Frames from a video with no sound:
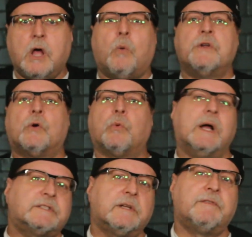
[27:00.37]
Well, the
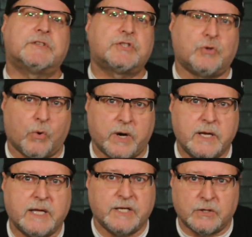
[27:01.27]
rest of the
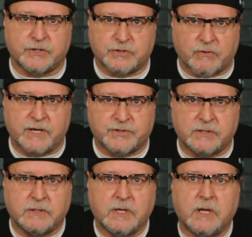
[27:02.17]
story and
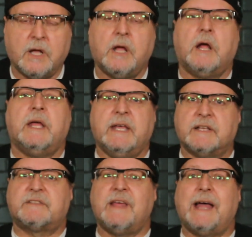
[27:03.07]
illustration
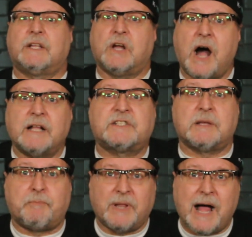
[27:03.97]
is that God
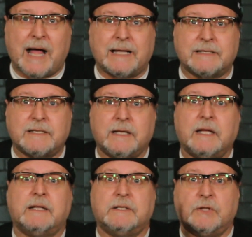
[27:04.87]
supplies,
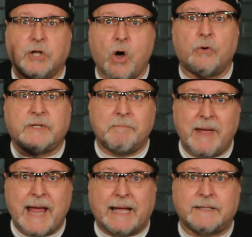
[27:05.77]
law
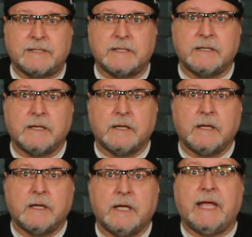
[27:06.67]
demands,
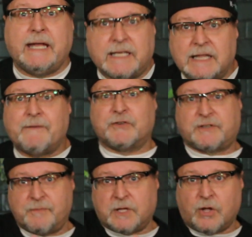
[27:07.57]
He delivers
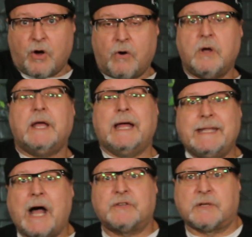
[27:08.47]
from the law and
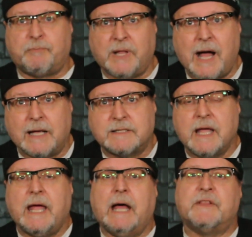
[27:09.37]
now supplies.
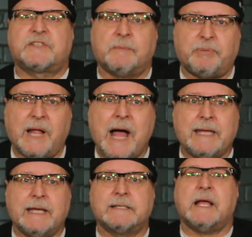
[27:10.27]
And the supply
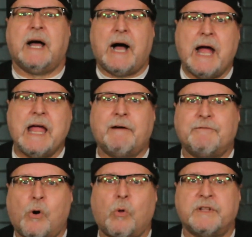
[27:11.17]
is, I have
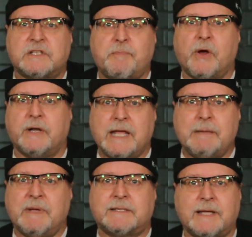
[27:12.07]
the Holy Spirit in
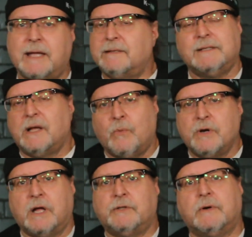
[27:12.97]
me saying, we're
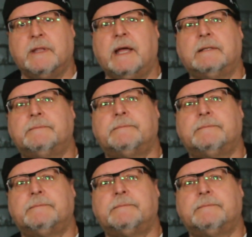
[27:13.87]
not doing that.